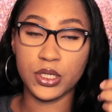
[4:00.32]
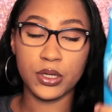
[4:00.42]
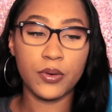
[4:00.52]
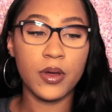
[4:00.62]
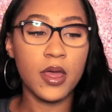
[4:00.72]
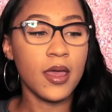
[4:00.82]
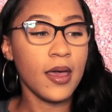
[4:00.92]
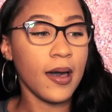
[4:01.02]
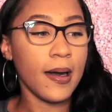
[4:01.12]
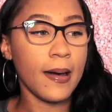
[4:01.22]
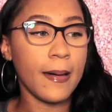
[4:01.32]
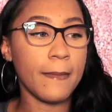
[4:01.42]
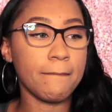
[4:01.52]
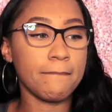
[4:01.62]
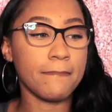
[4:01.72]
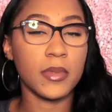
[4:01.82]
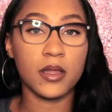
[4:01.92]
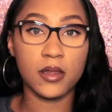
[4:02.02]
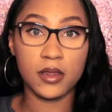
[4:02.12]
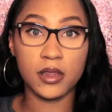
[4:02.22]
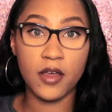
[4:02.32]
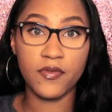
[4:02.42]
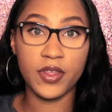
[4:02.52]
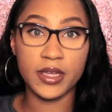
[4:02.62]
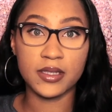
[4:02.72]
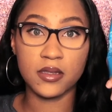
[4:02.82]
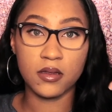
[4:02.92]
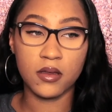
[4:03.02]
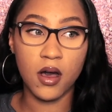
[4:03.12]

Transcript: too. Um, love this.